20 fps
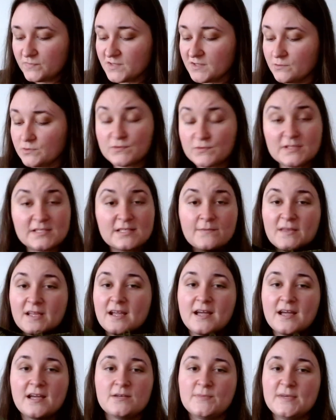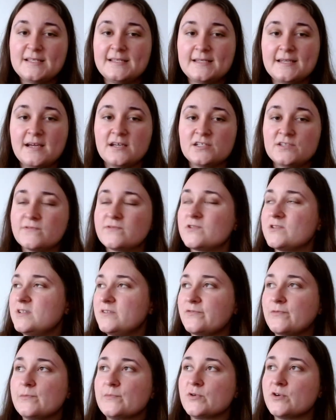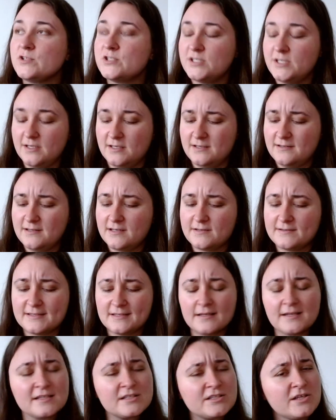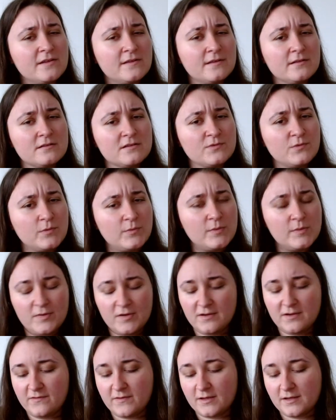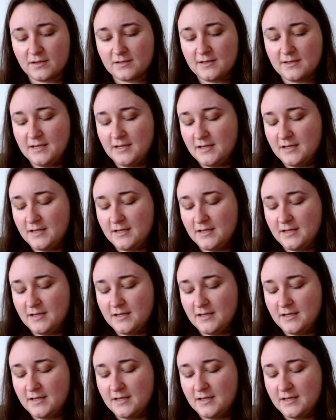which was something I had in my stash for a different project. And then I was like, actually, I think this would be perfect.